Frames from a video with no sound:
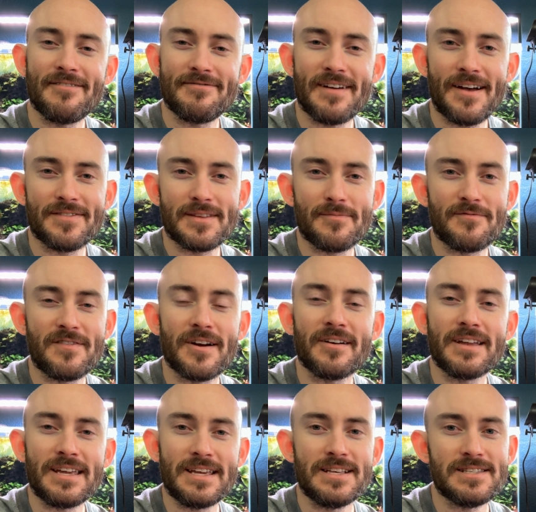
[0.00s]
found them
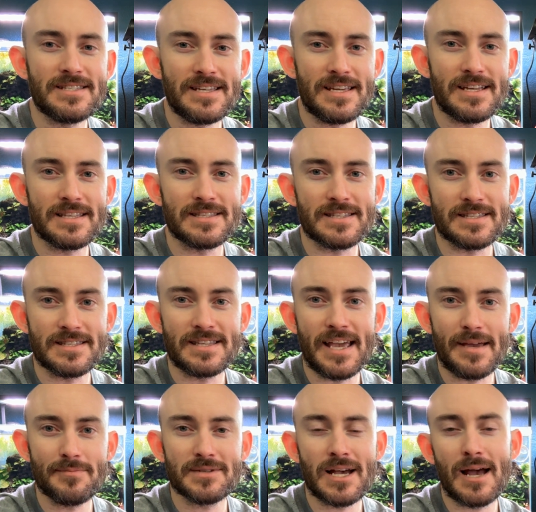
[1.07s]
very easy. It's the
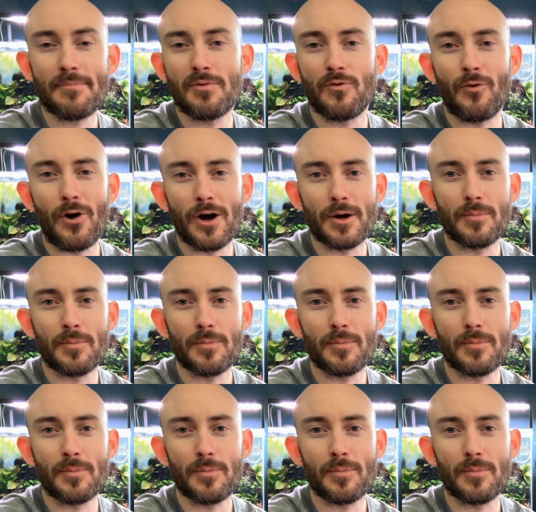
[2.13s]
same type of water